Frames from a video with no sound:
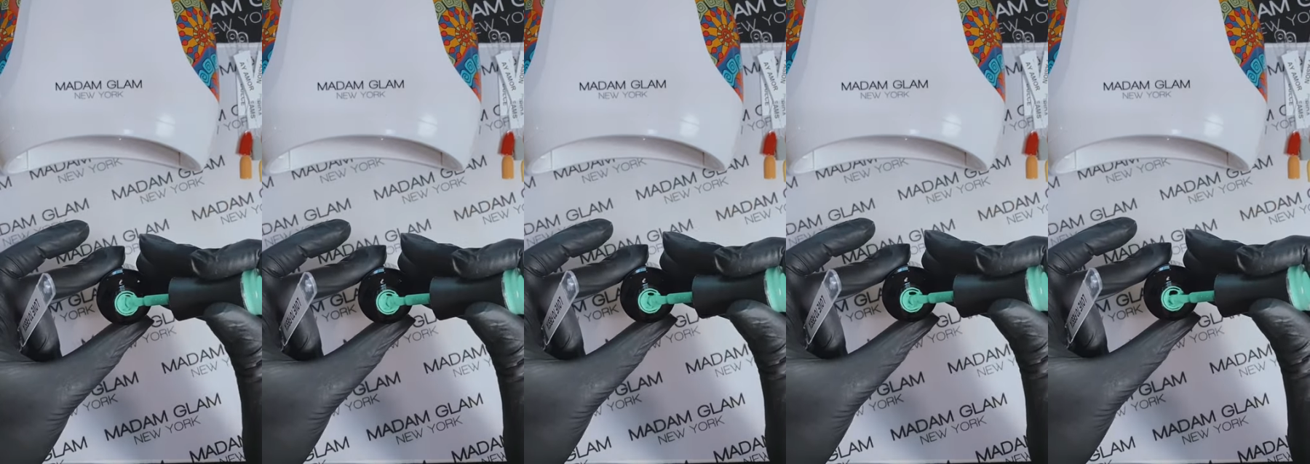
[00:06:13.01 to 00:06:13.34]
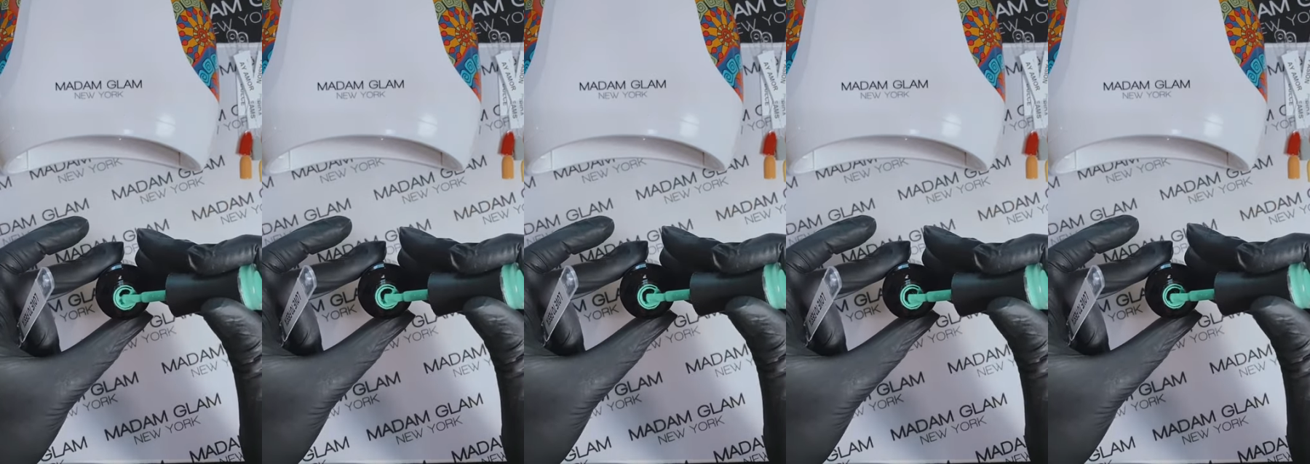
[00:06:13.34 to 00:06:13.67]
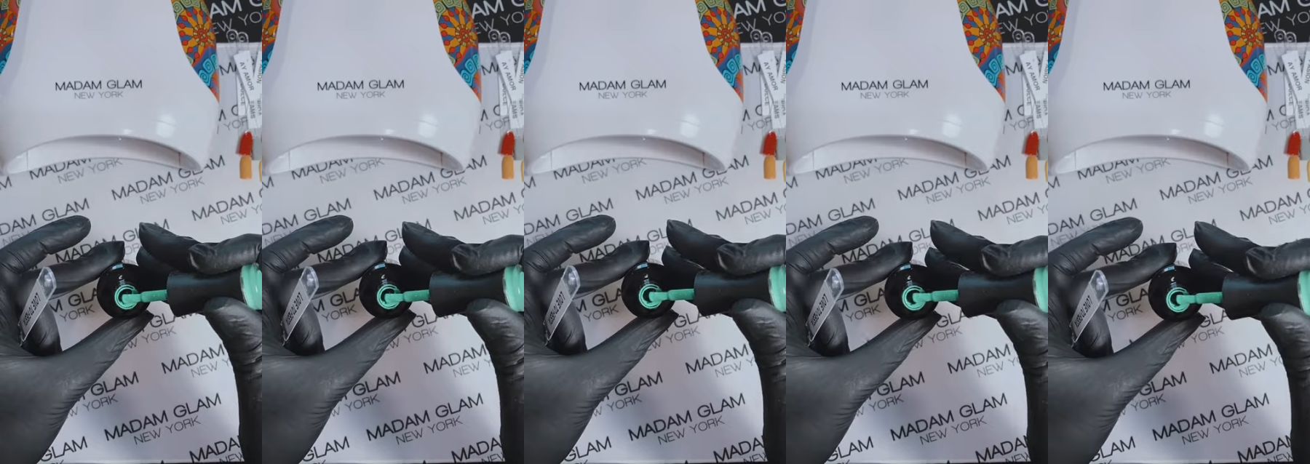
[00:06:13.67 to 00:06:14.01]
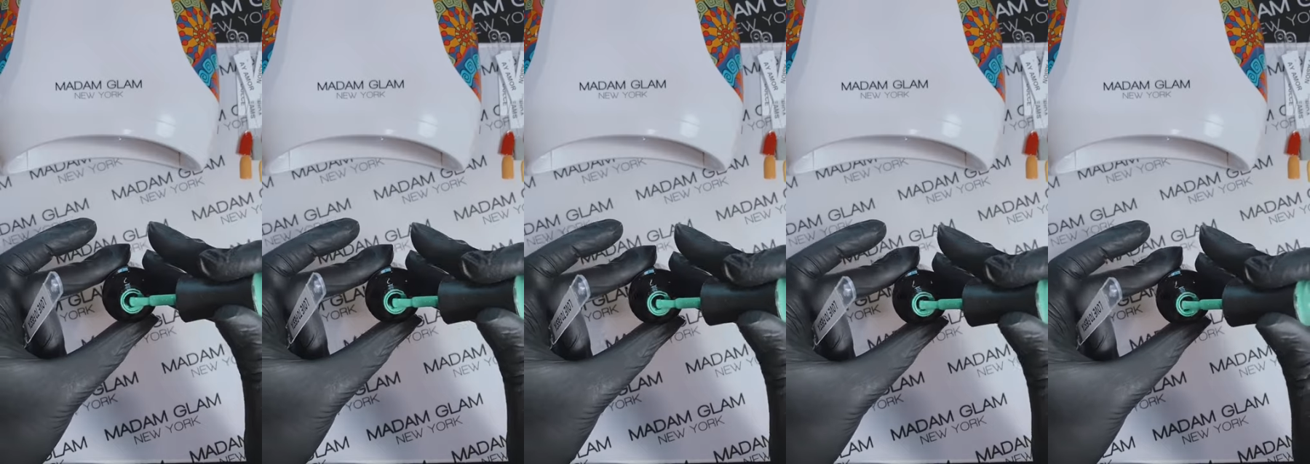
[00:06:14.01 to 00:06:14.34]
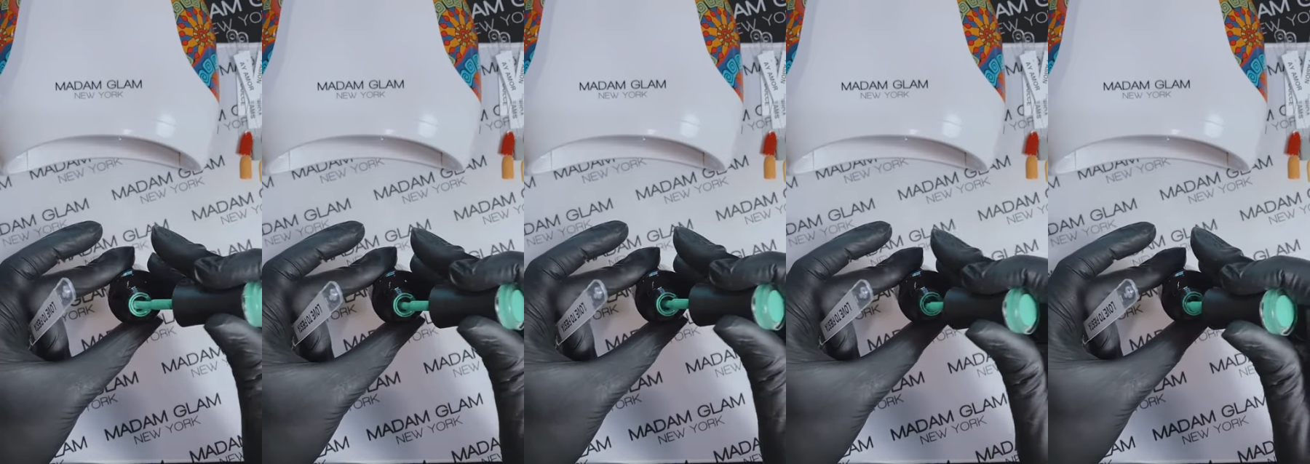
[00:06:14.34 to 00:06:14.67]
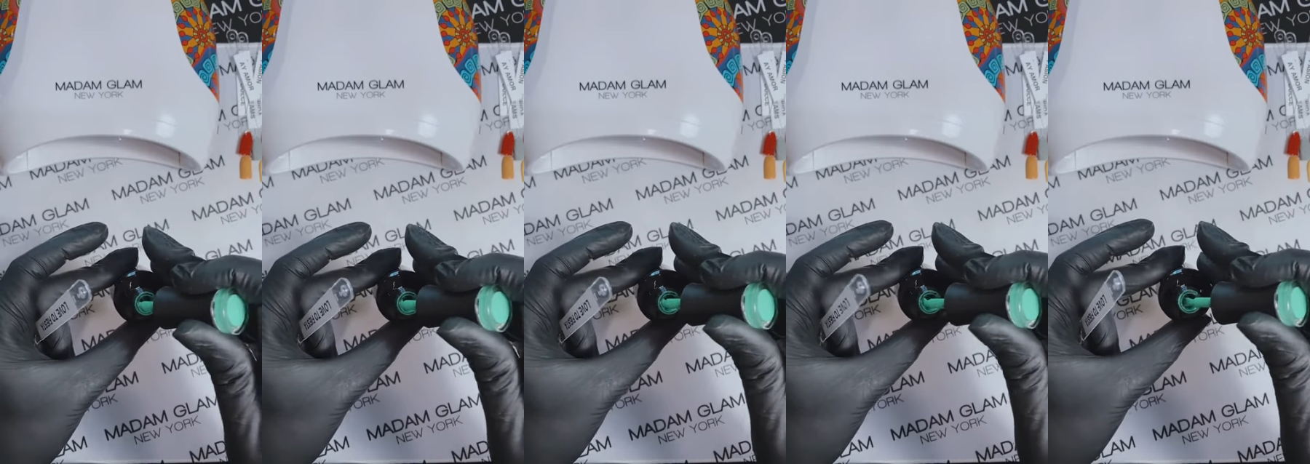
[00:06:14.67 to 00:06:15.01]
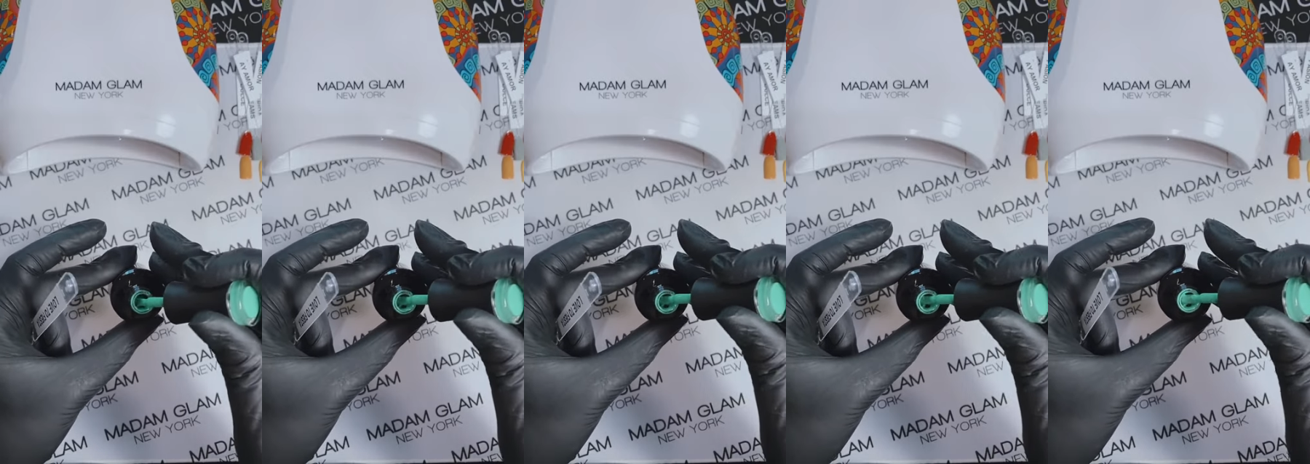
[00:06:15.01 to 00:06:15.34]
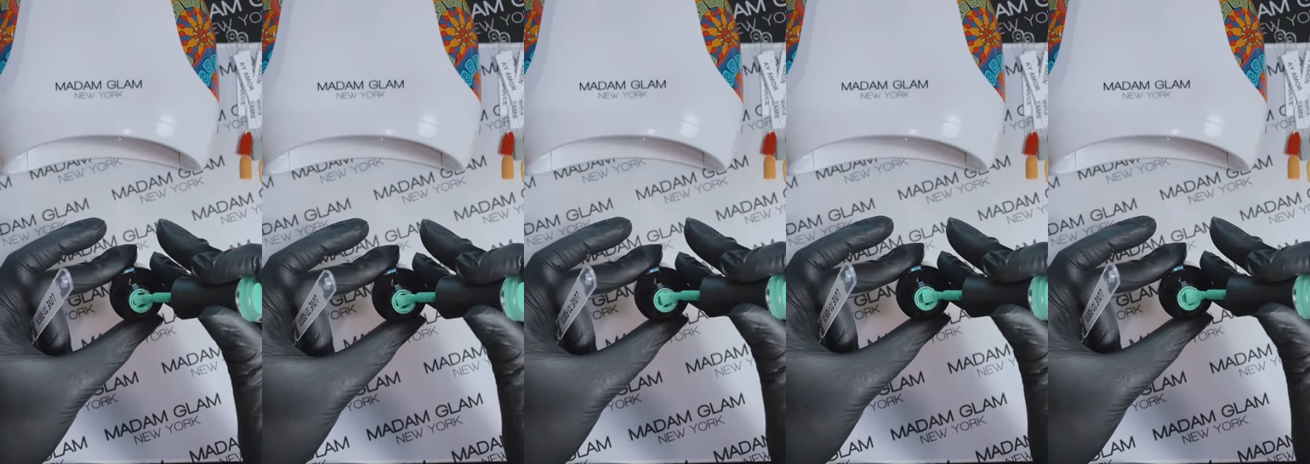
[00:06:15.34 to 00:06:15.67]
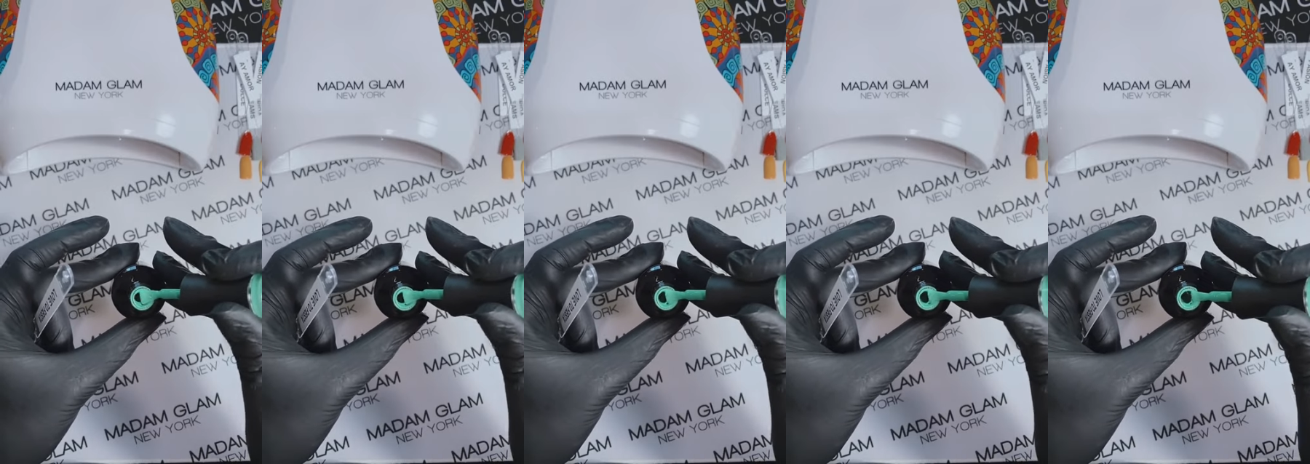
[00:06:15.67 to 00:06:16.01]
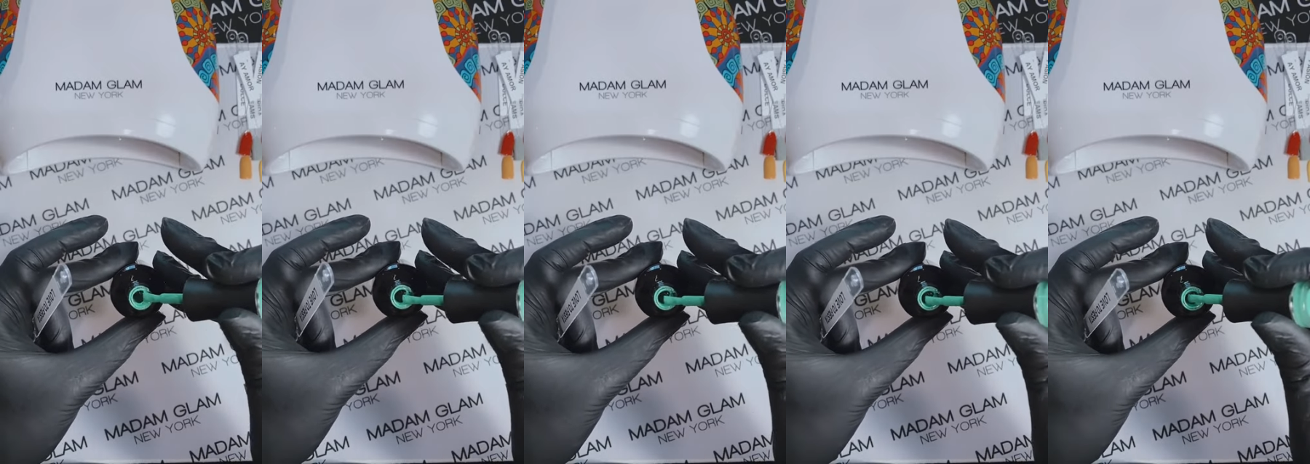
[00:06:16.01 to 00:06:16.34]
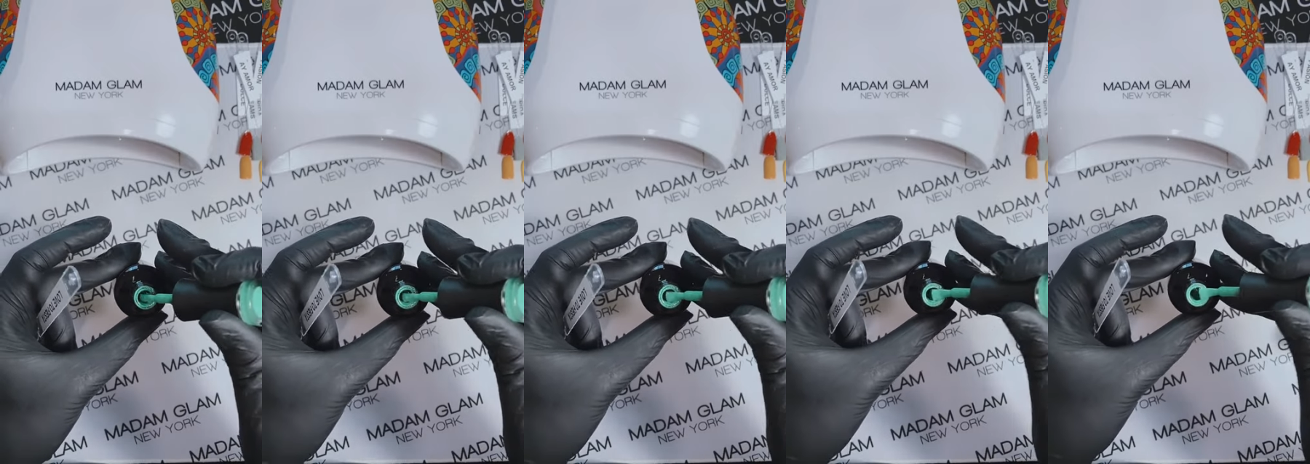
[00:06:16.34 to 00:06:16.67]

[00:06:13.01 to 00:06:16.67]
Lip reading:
(no speaker visible)